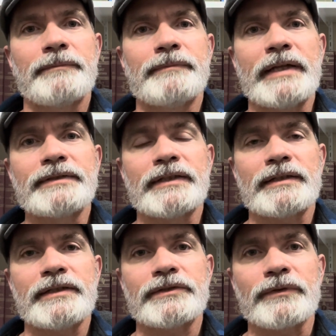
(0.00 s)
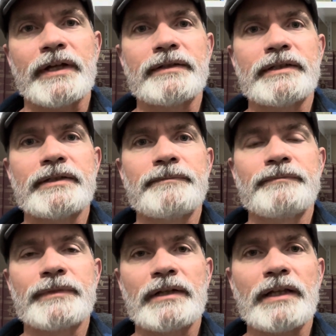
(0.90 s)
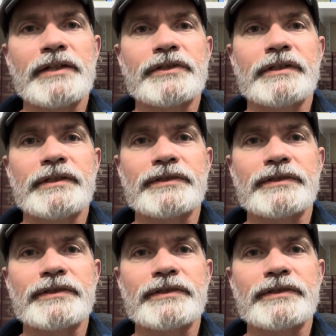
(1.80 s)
basically surrounded Elisha and